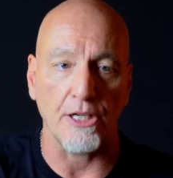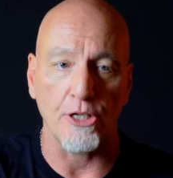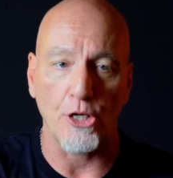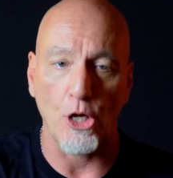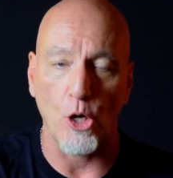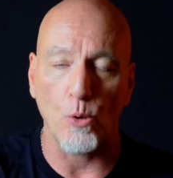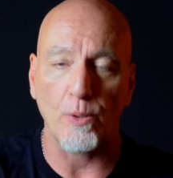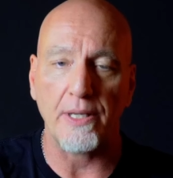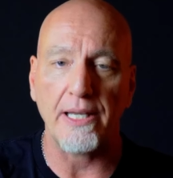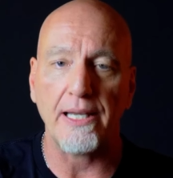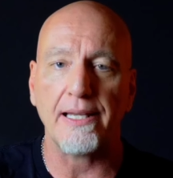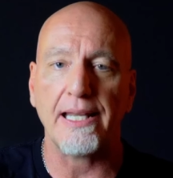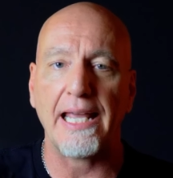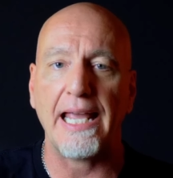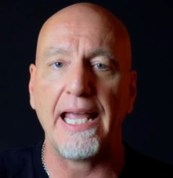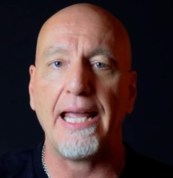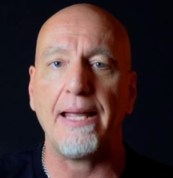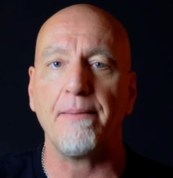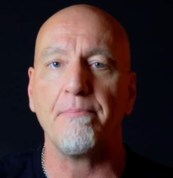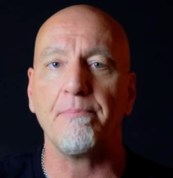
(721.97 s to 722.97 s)
no-gi
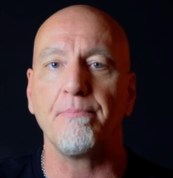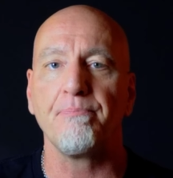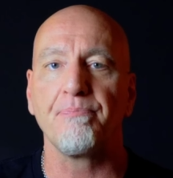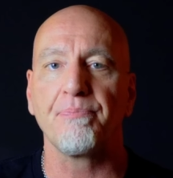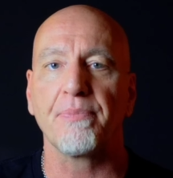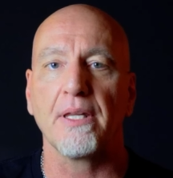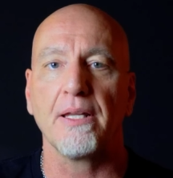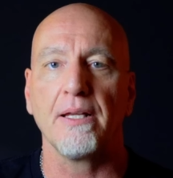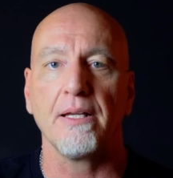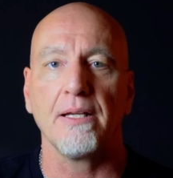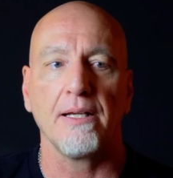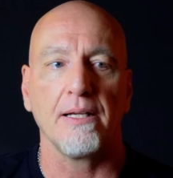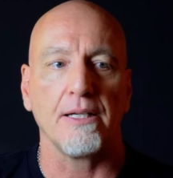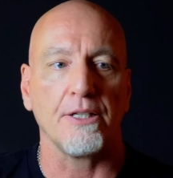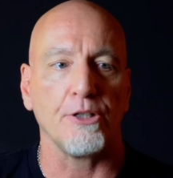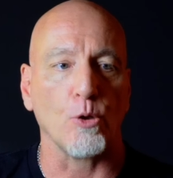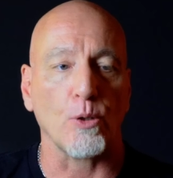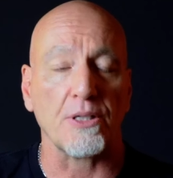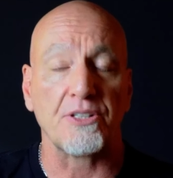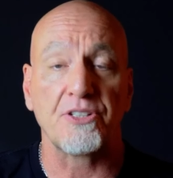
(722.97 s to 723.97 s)
game,
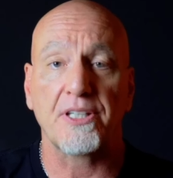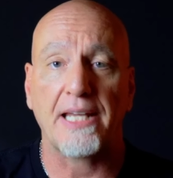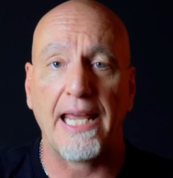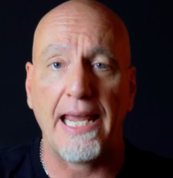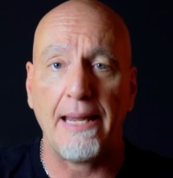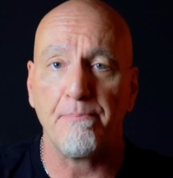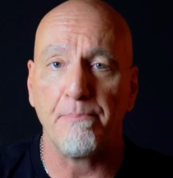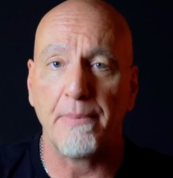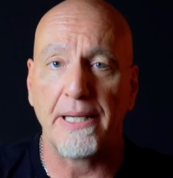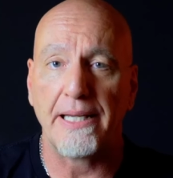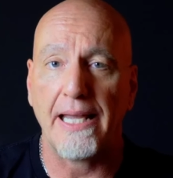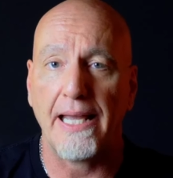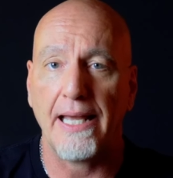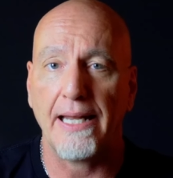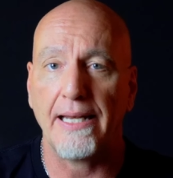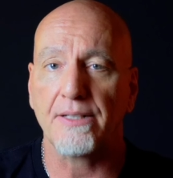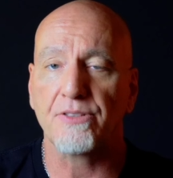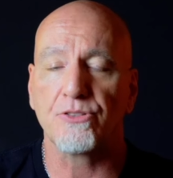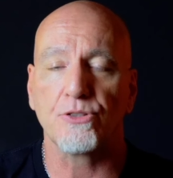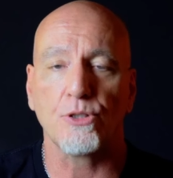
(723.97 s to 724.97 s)
your escape
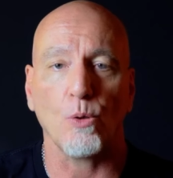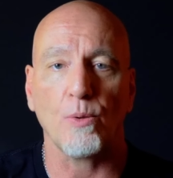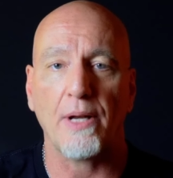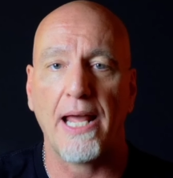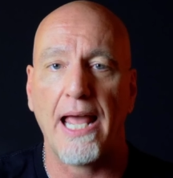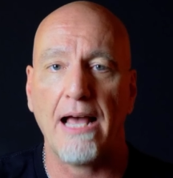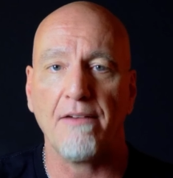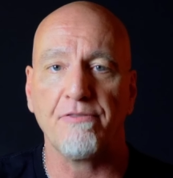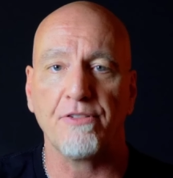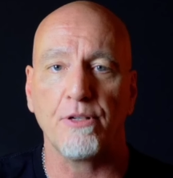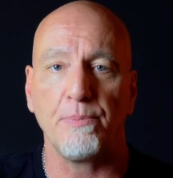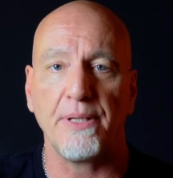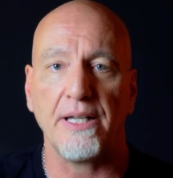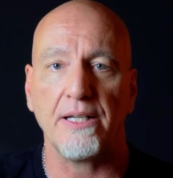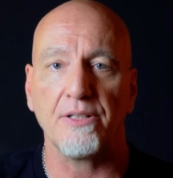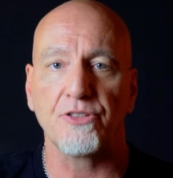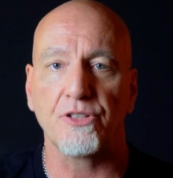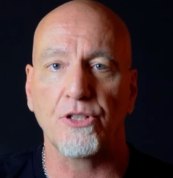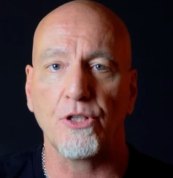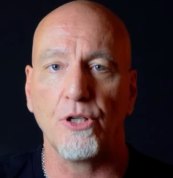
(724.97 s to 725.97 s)
mechanics don't have to be
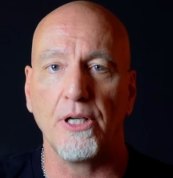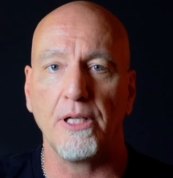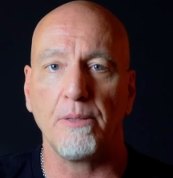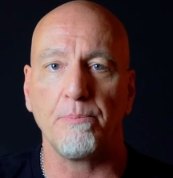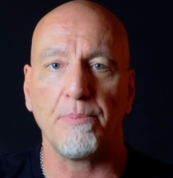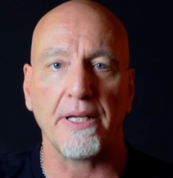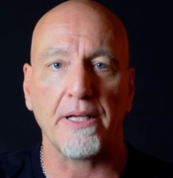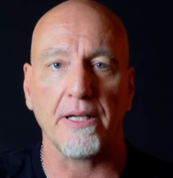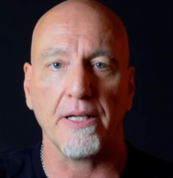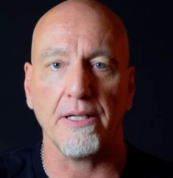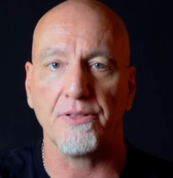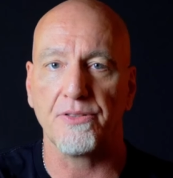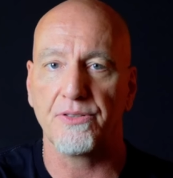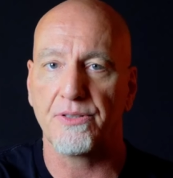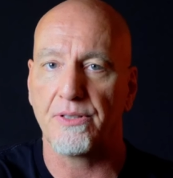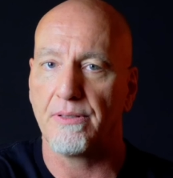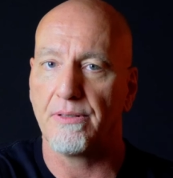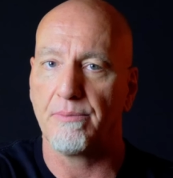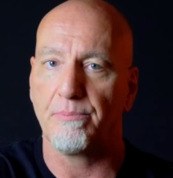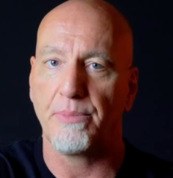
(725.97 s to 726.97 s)
as good because
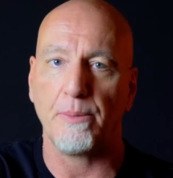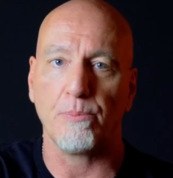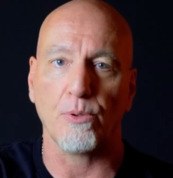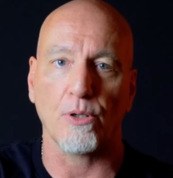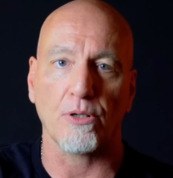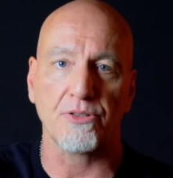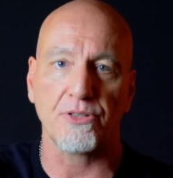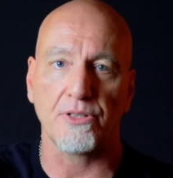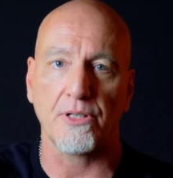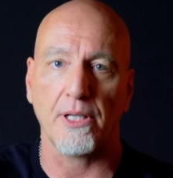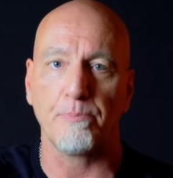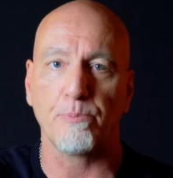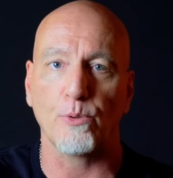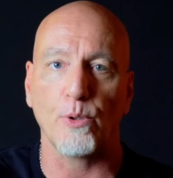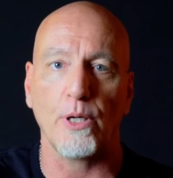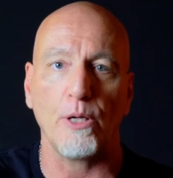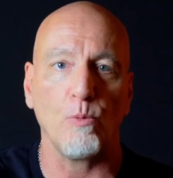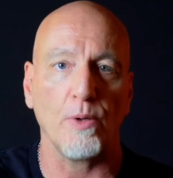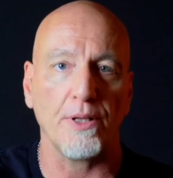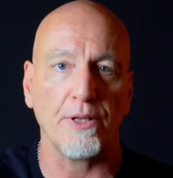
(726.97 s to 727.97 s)
people are slippery
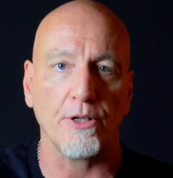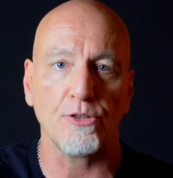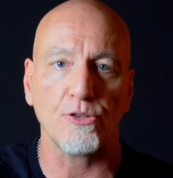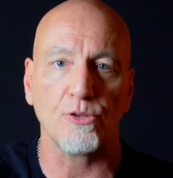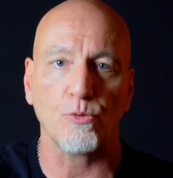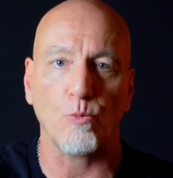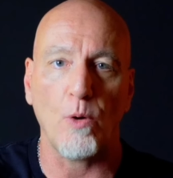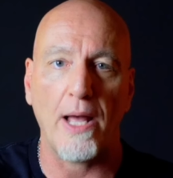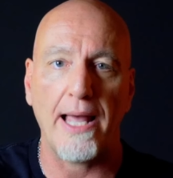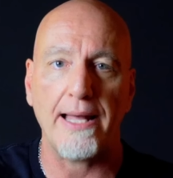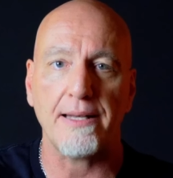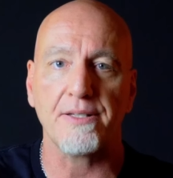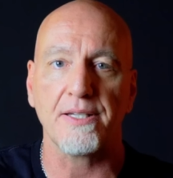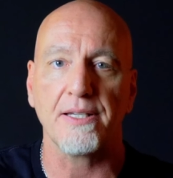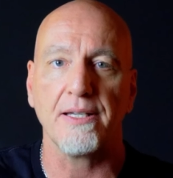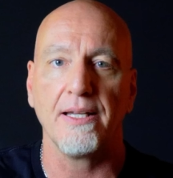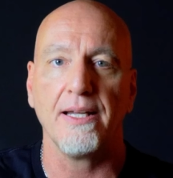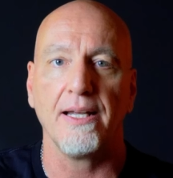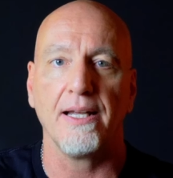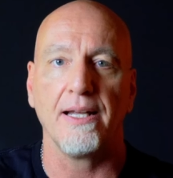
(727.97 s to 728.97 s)
when there's sweat
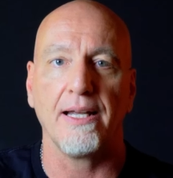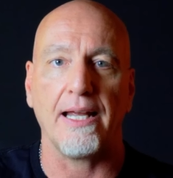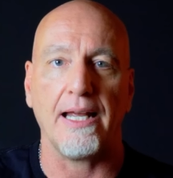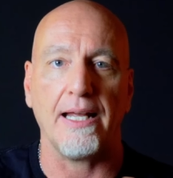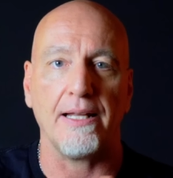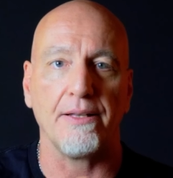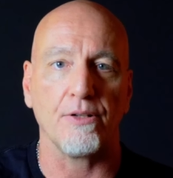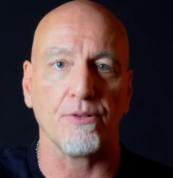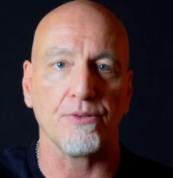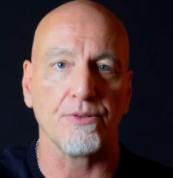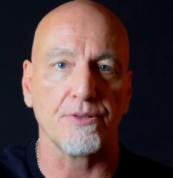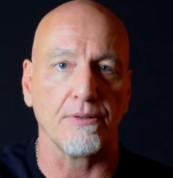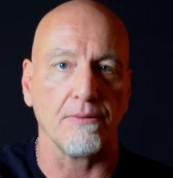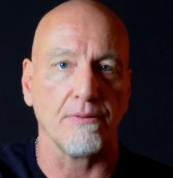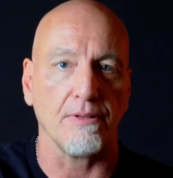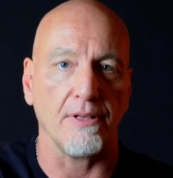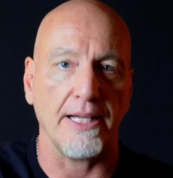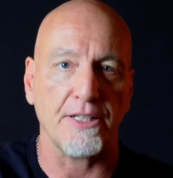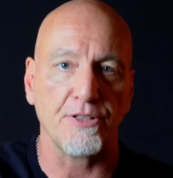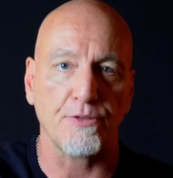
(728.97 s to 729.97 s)
and there's
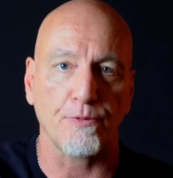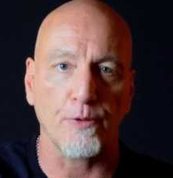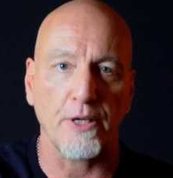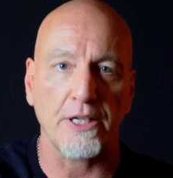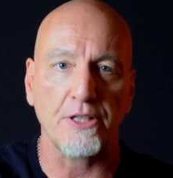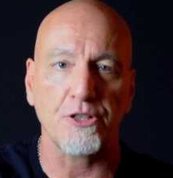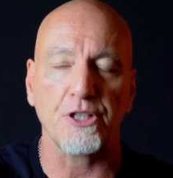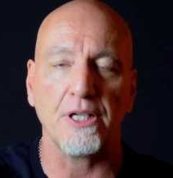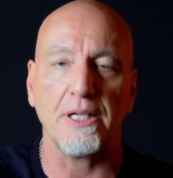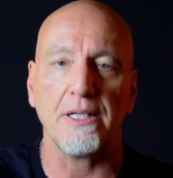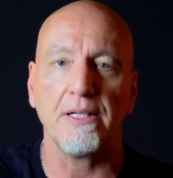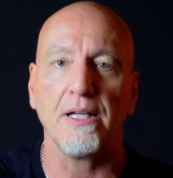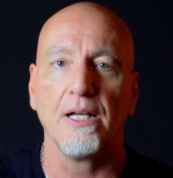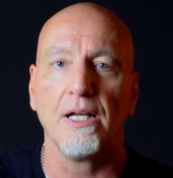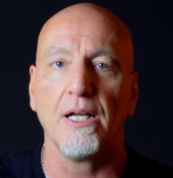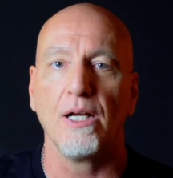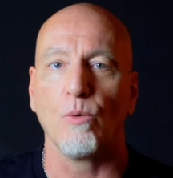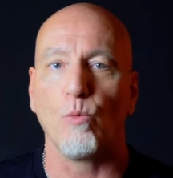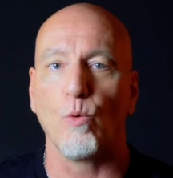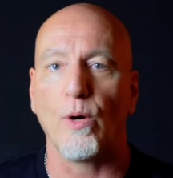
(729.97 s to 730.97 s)
less friction,
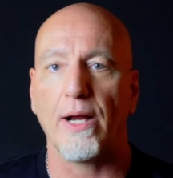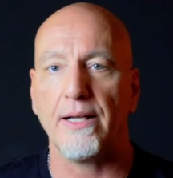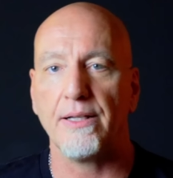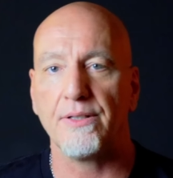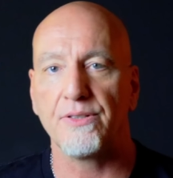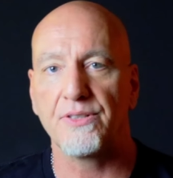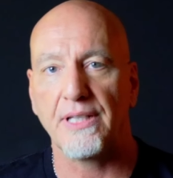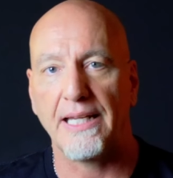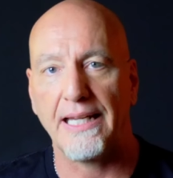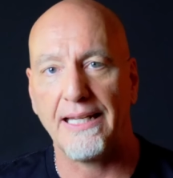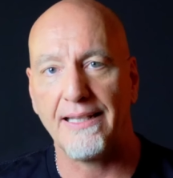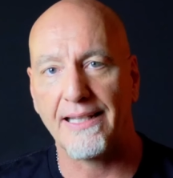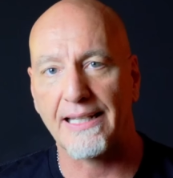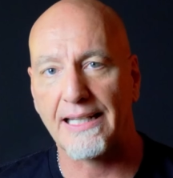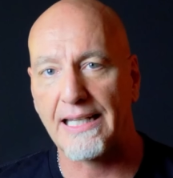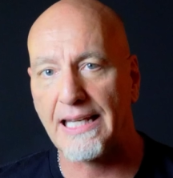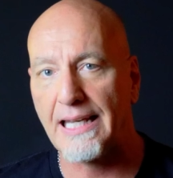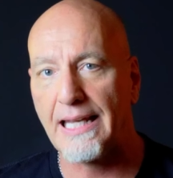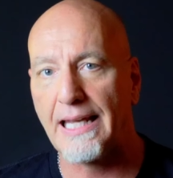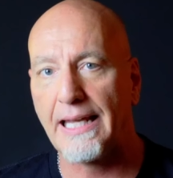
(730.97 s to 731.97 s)
whereas in the
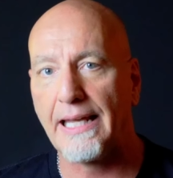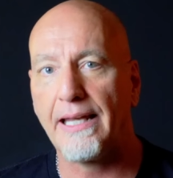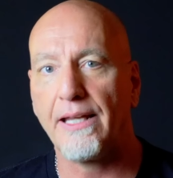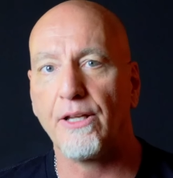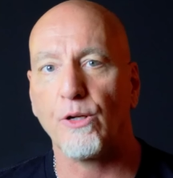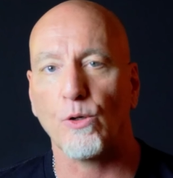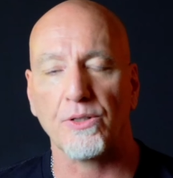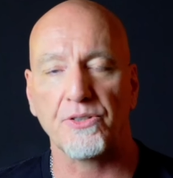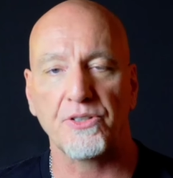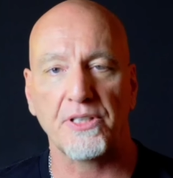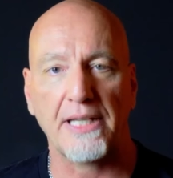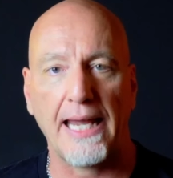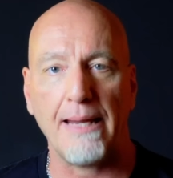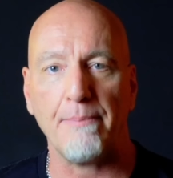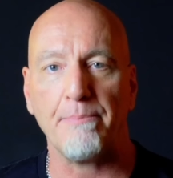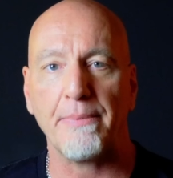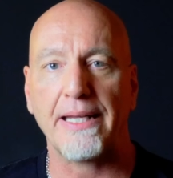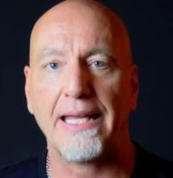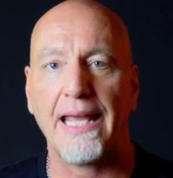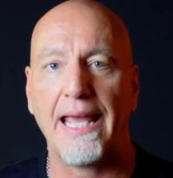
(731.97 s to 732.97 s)
gi, your escape
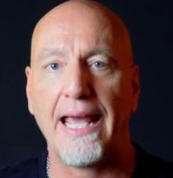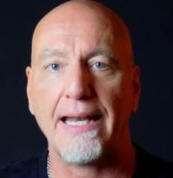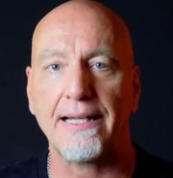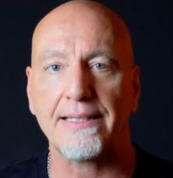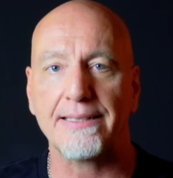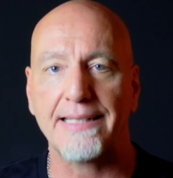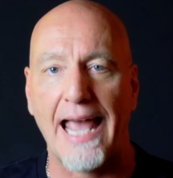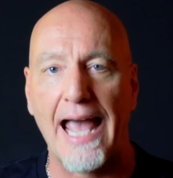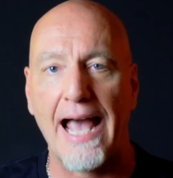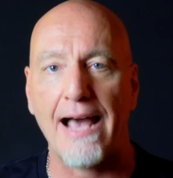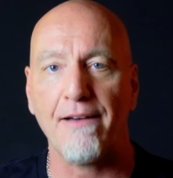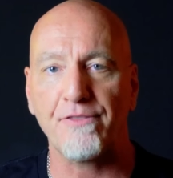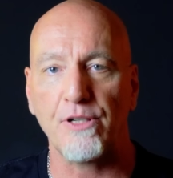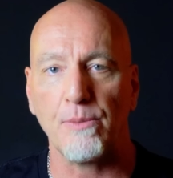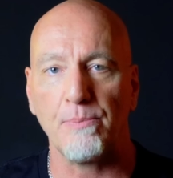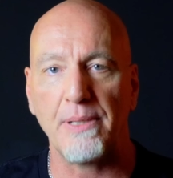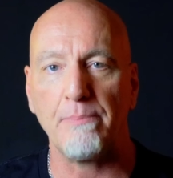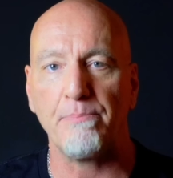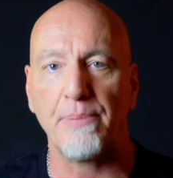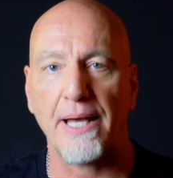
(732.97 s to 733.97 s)
mechanics have to
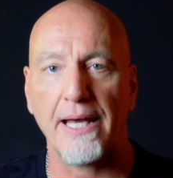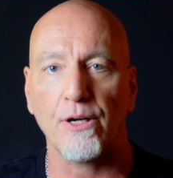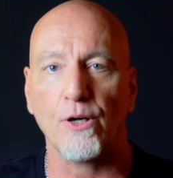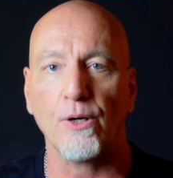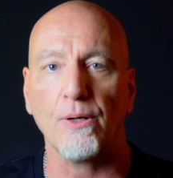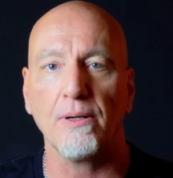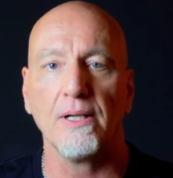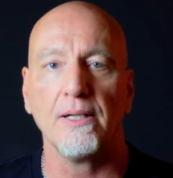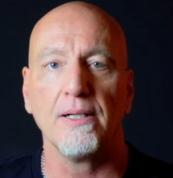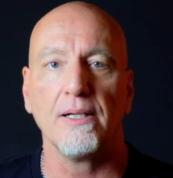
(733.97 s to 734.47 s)
be better.